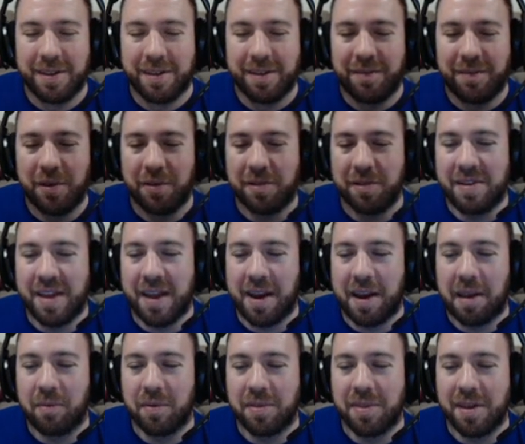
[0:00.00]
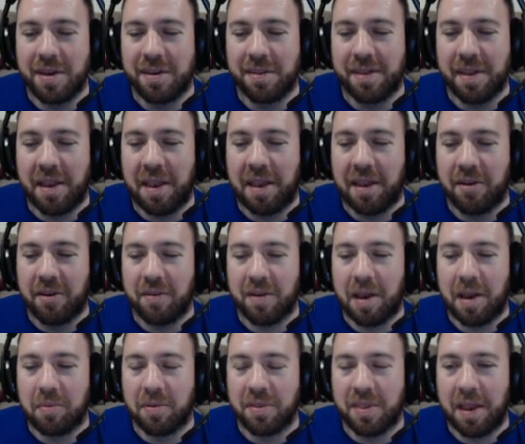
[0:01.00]
few other decks within this
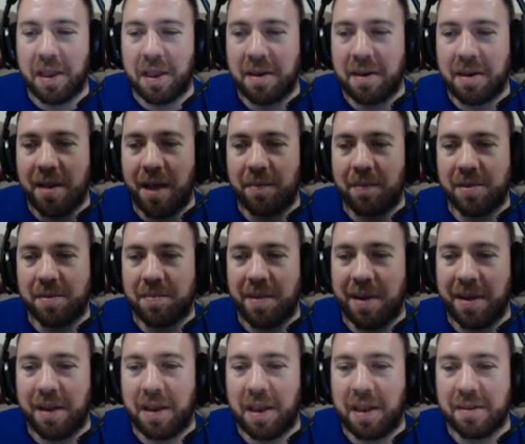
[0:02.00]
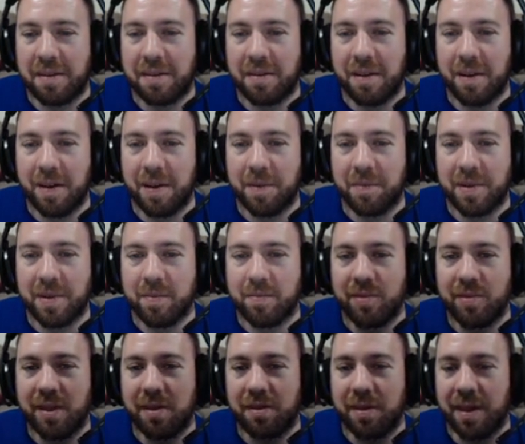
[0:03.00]
series, but this optimized
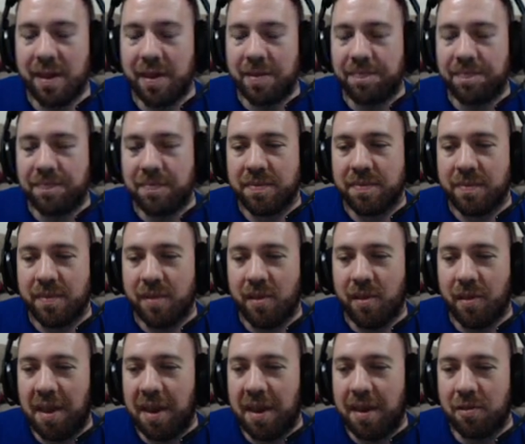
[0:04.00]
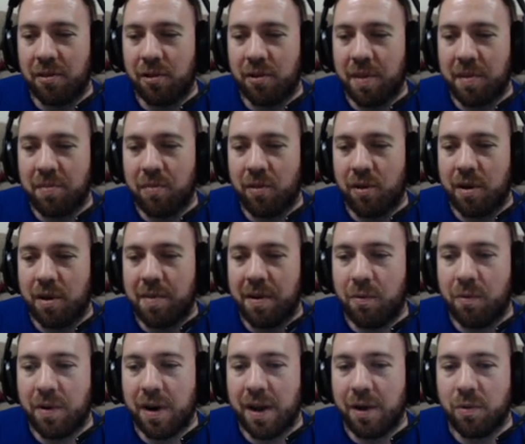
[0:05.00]
completely. I'll say a little bit more
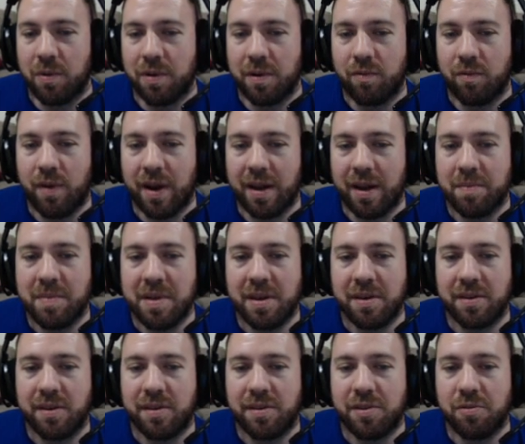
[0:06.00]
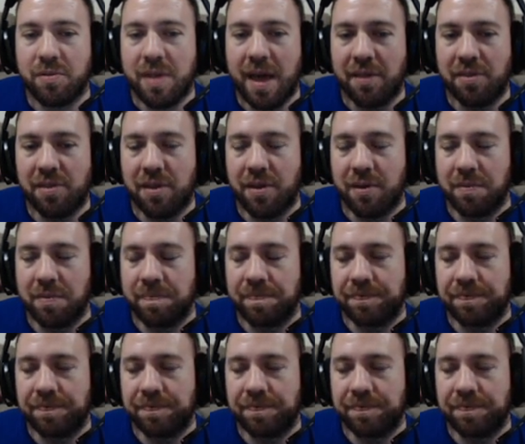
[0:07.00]
about what I would recommend to do that, though.